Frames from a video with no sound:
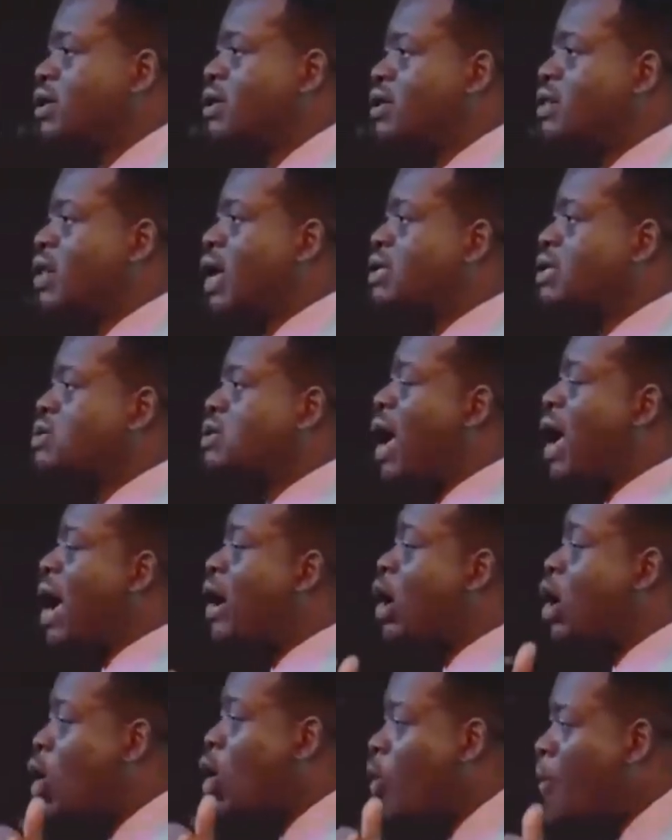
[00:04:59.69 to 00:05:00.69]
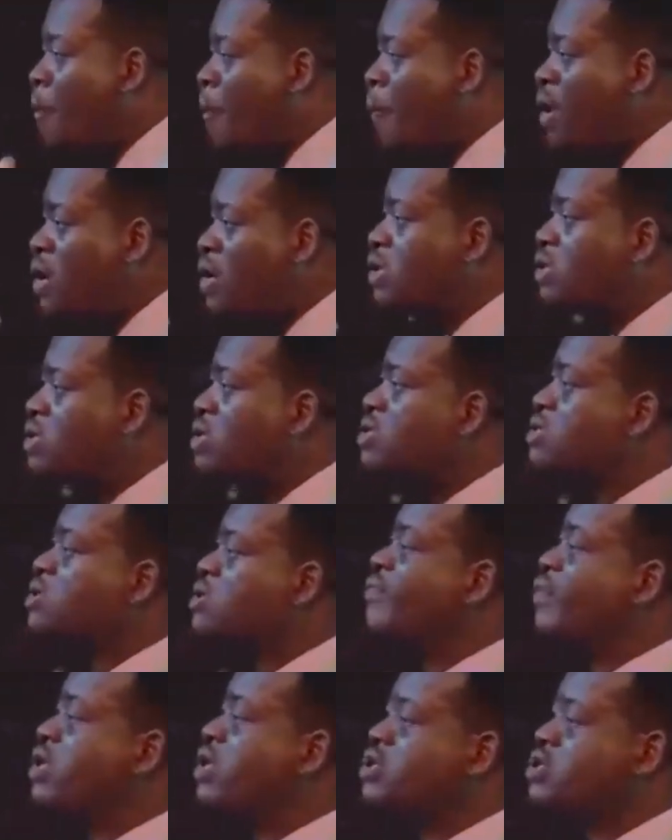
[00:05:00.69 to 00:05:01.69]
that accompanied his
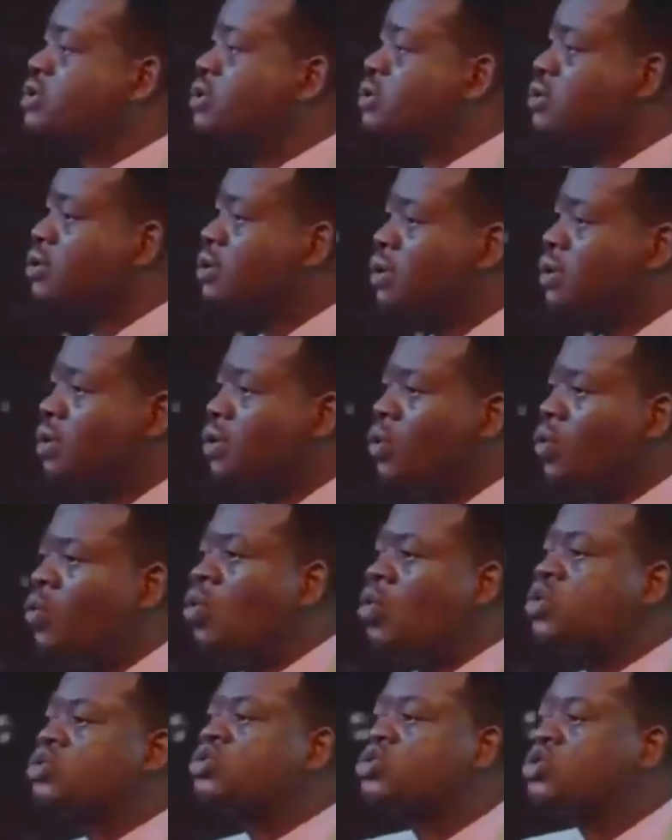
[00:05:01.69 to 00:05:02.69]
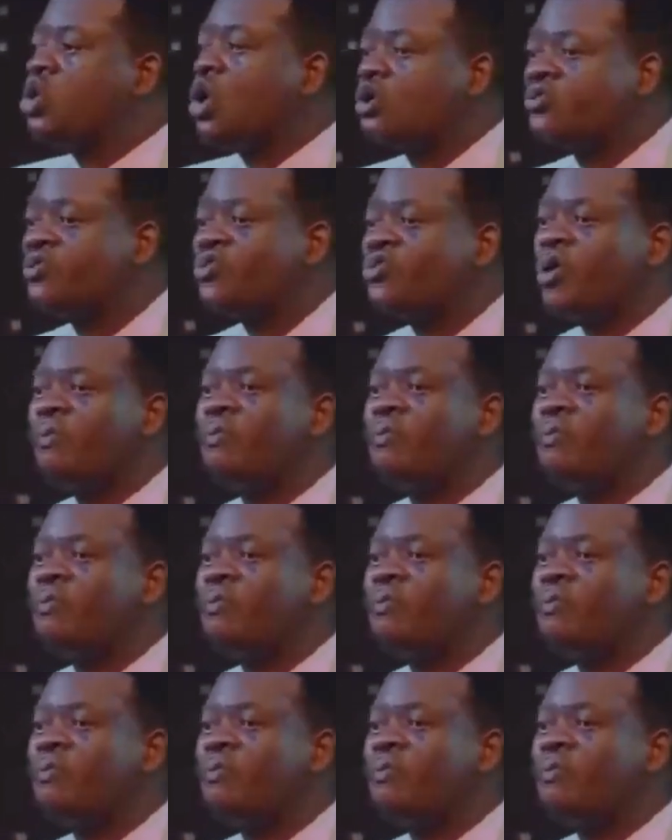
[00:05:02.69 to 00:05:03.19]
revelation was not from